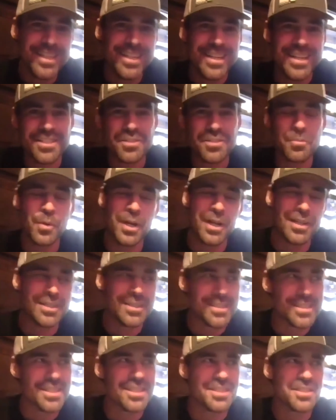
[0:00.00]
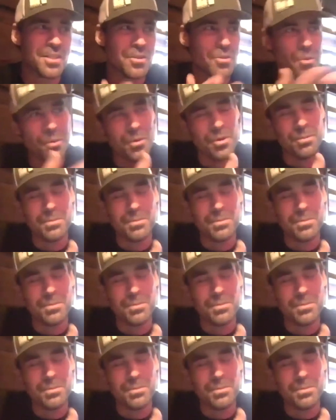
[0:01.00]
as well as it's a corner